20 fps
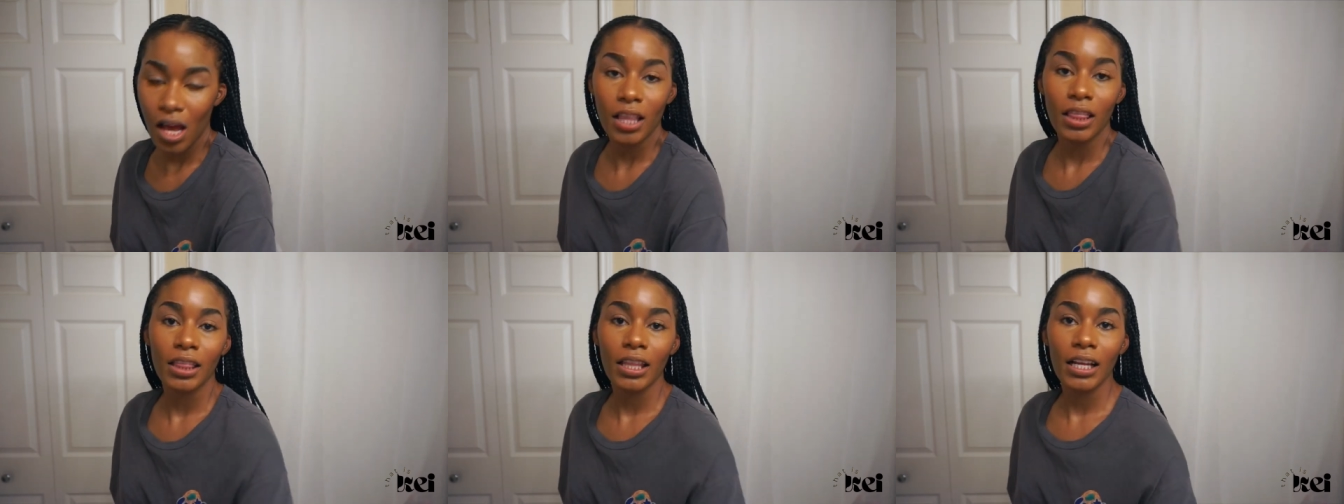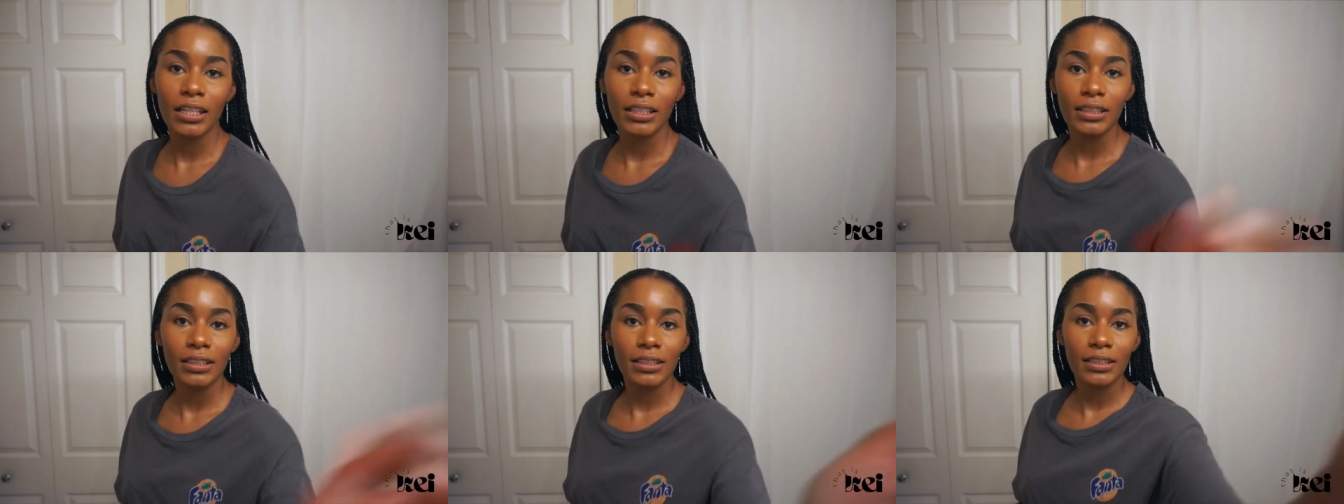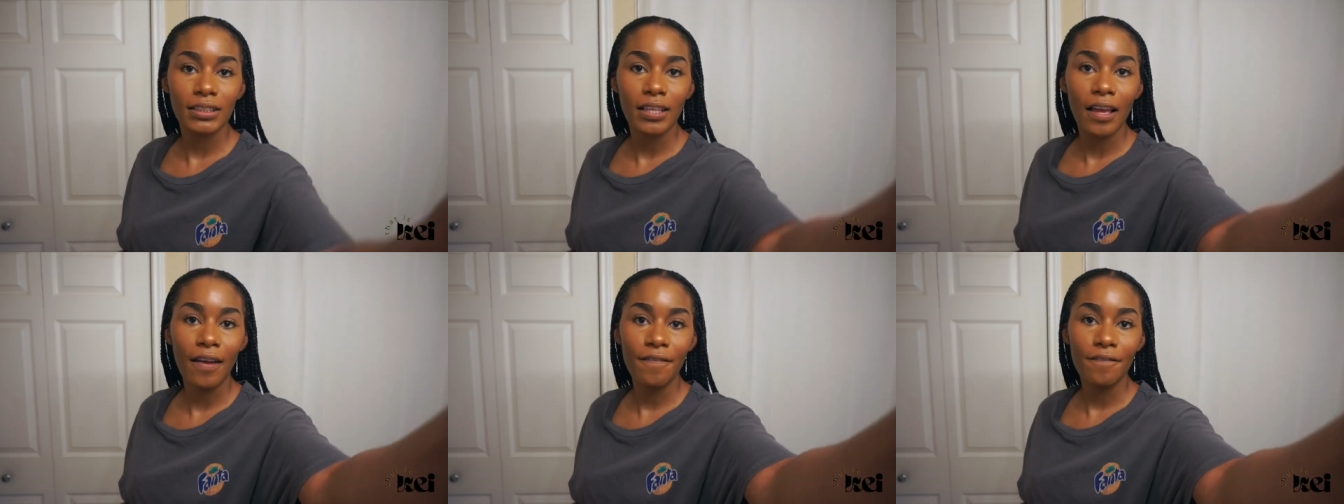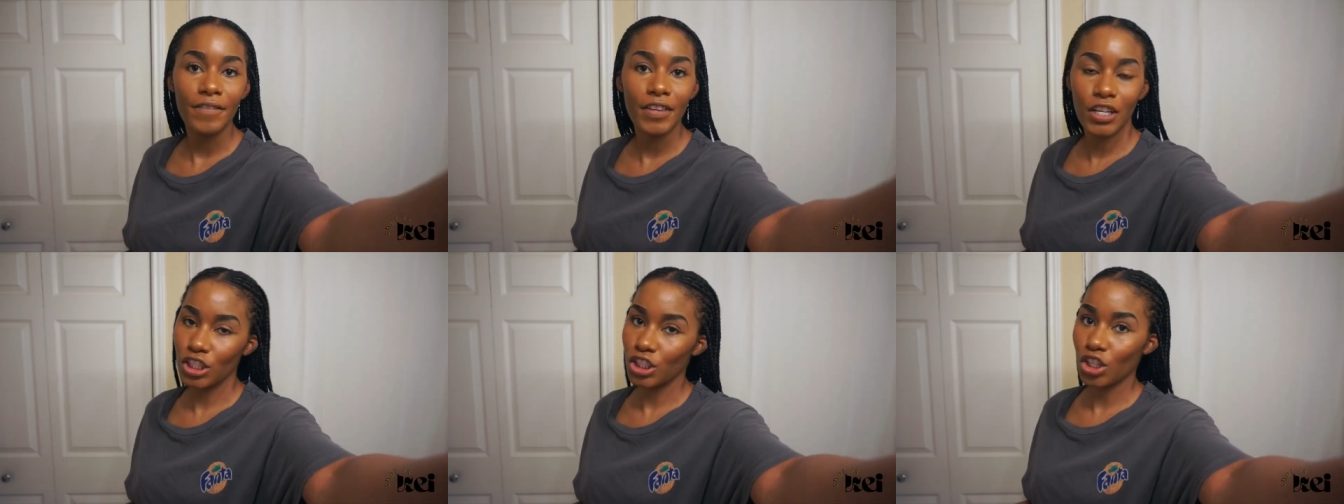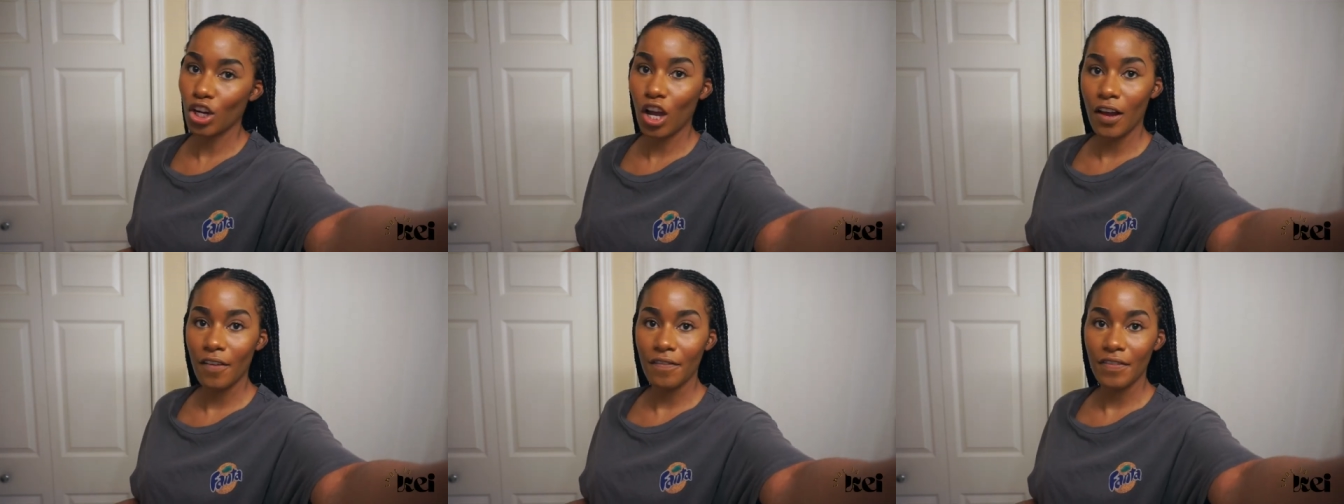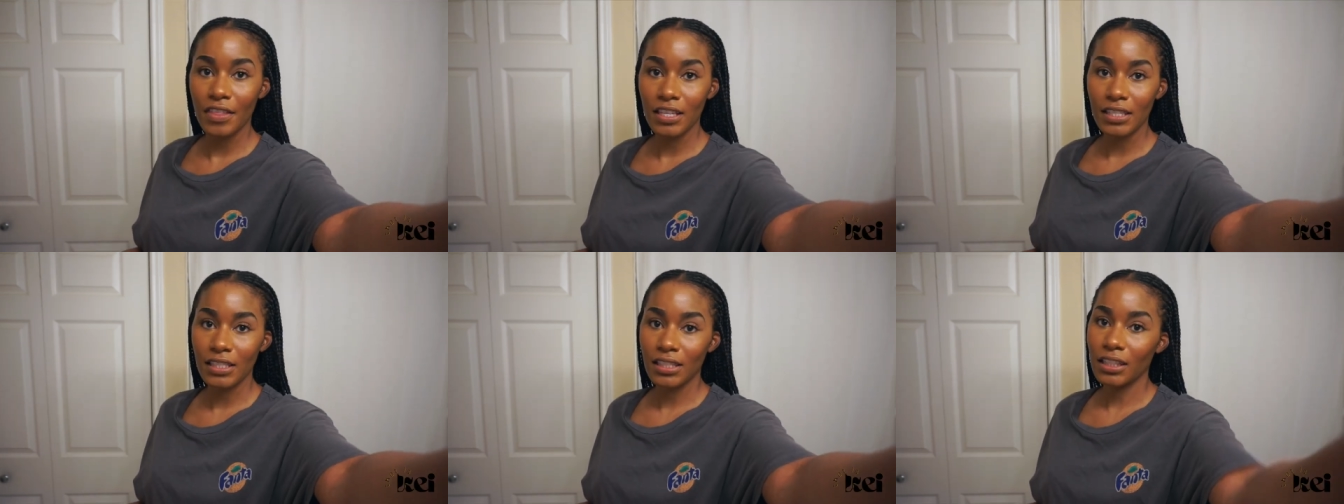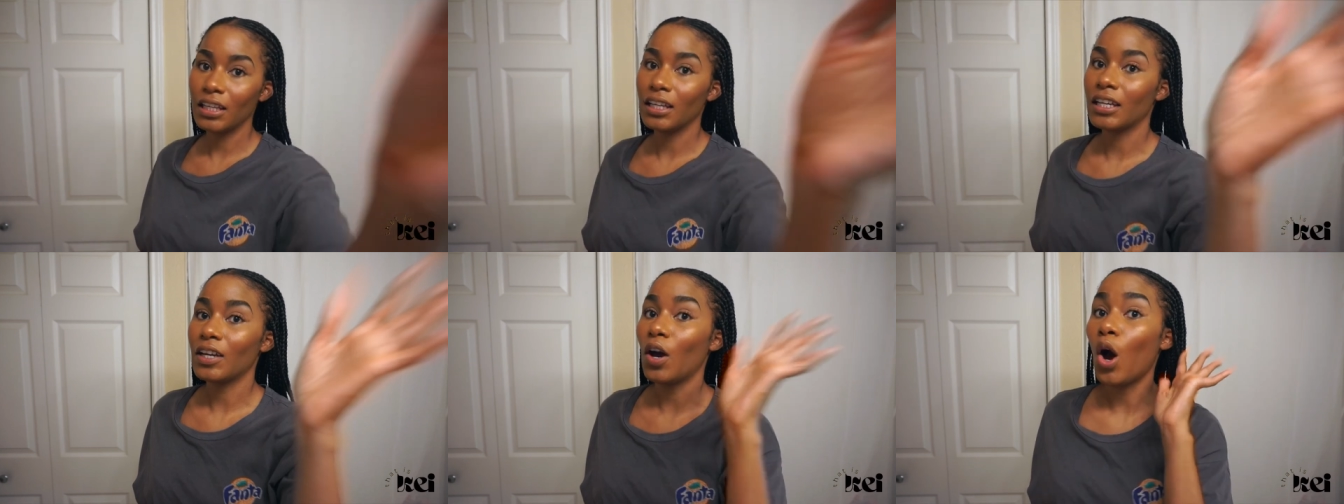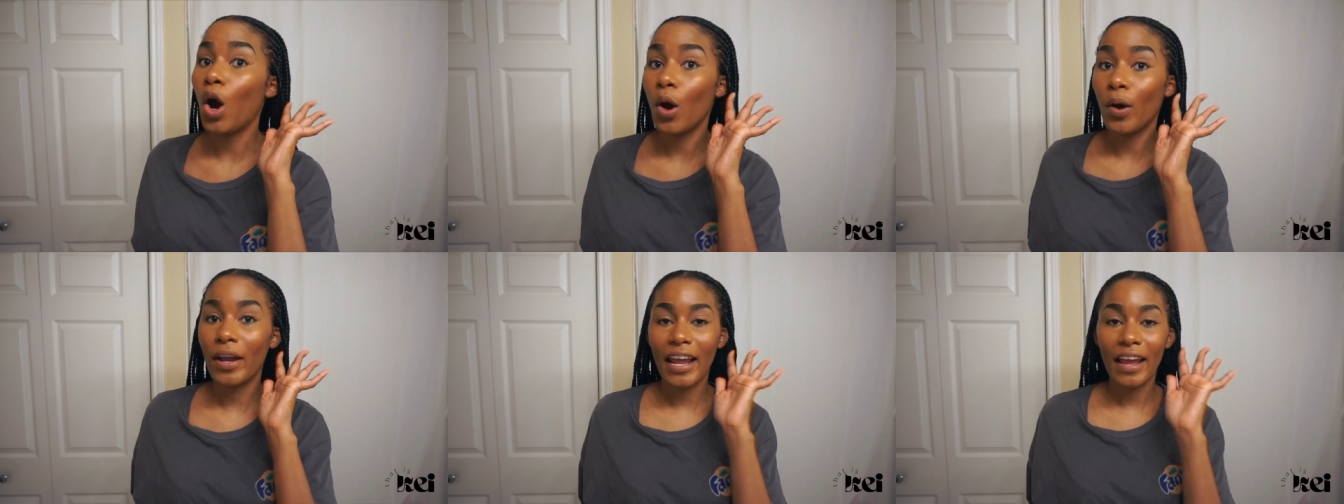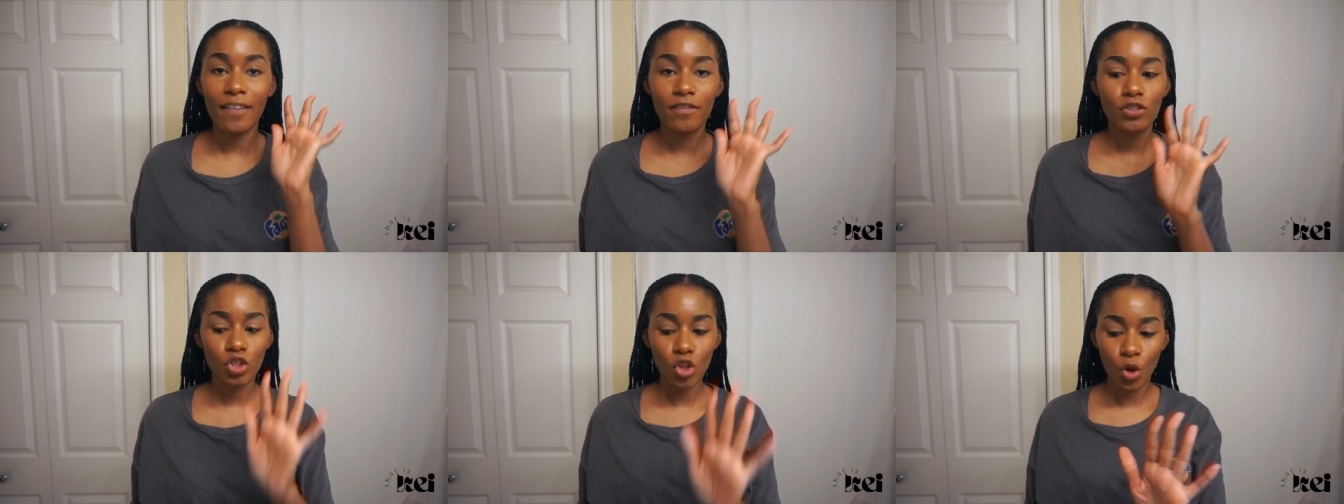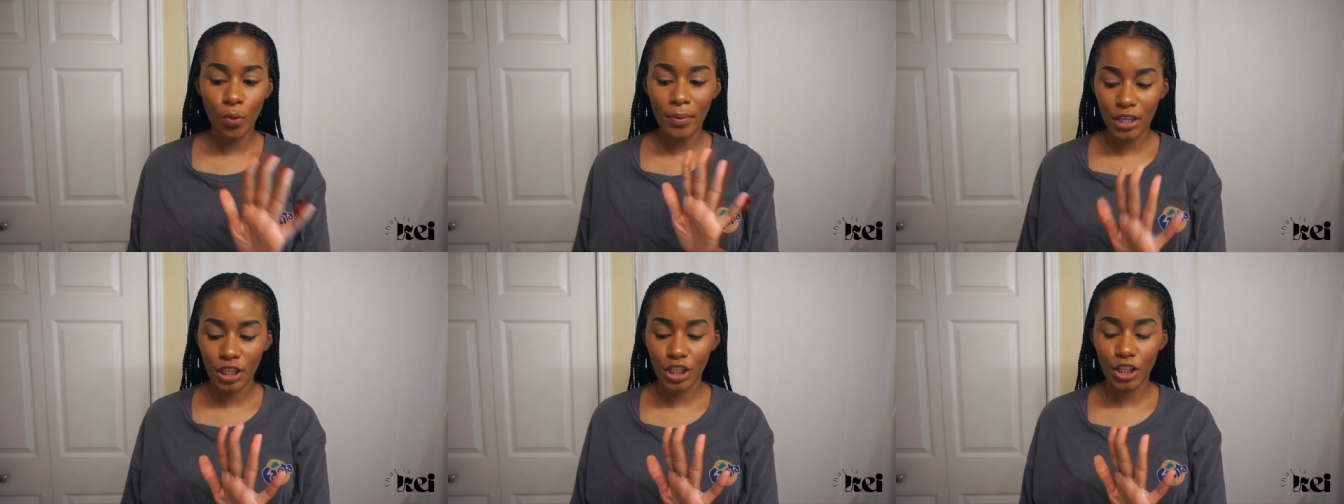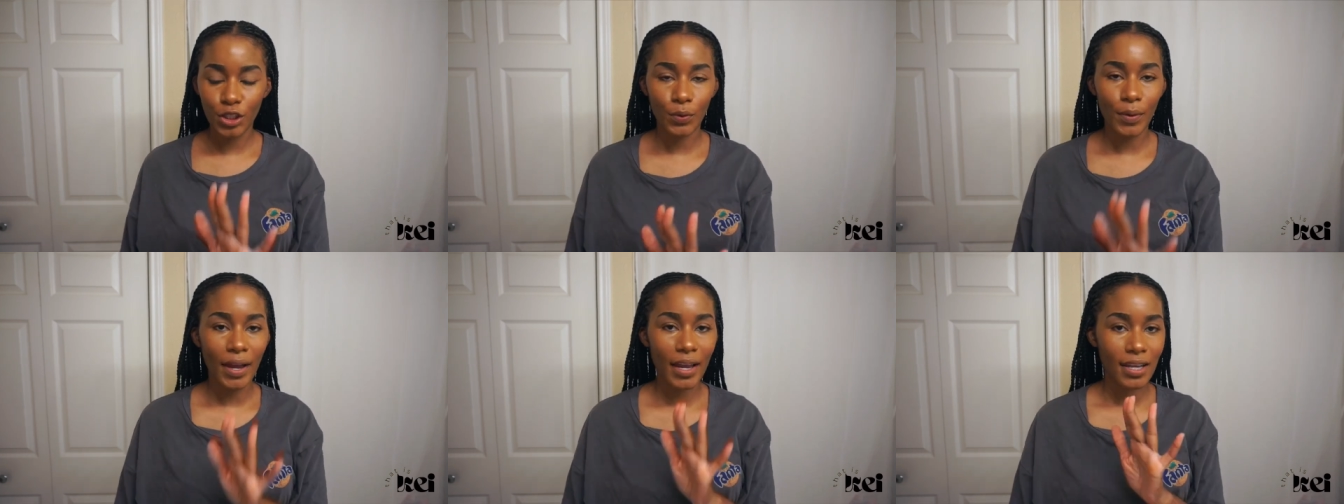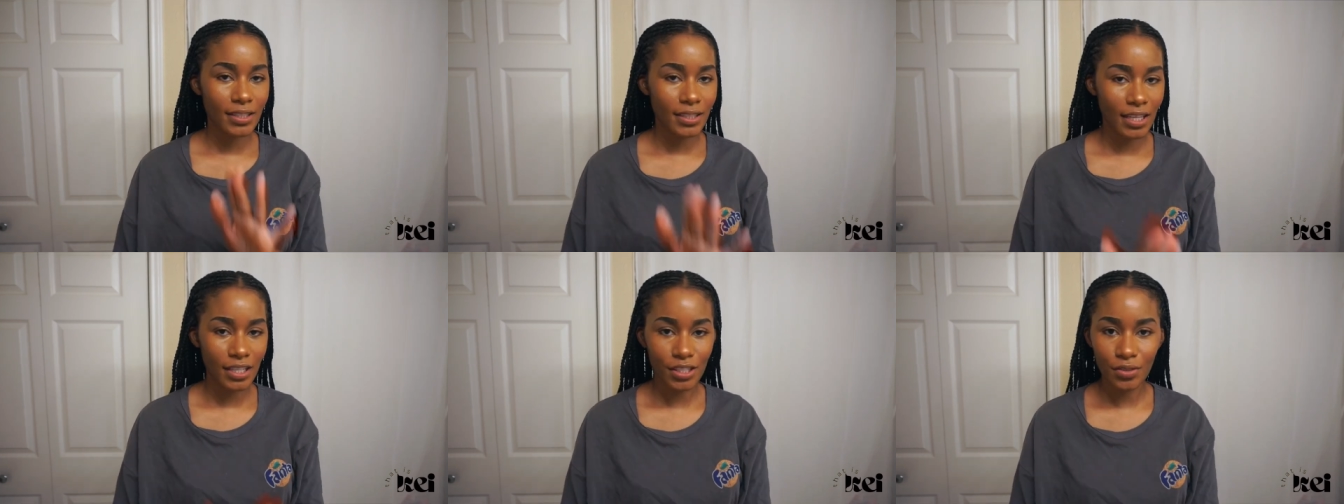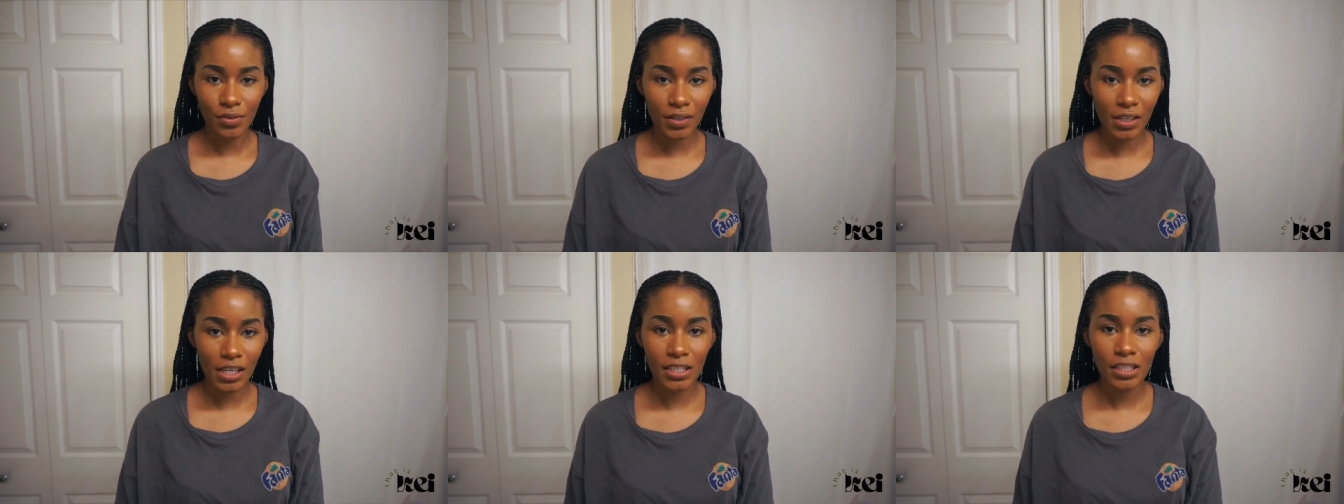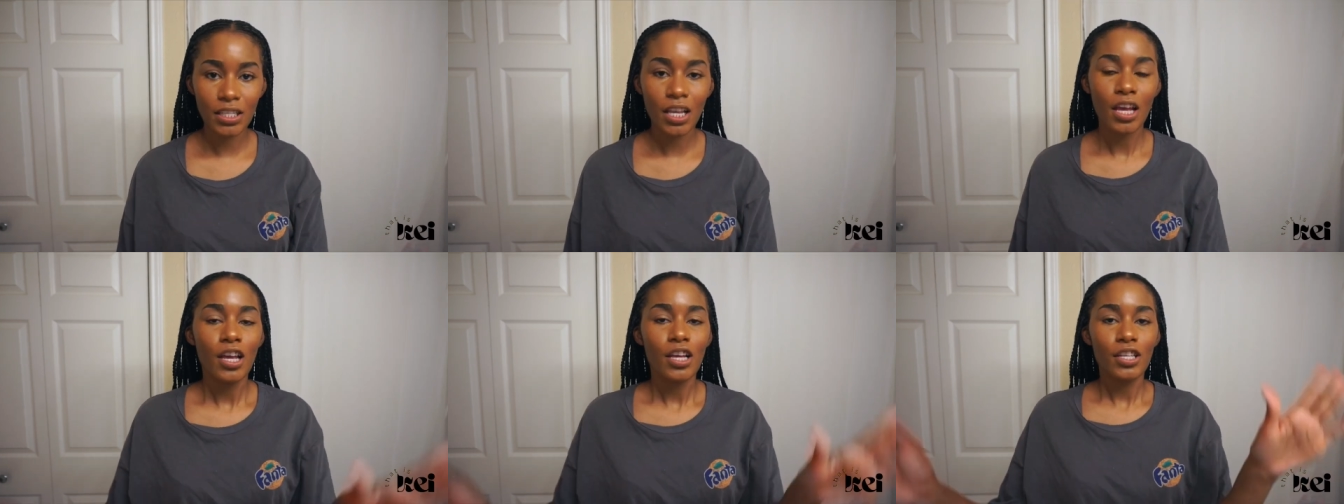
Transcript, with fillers: let's finish off this look. Oh, and I have so many cute accessories.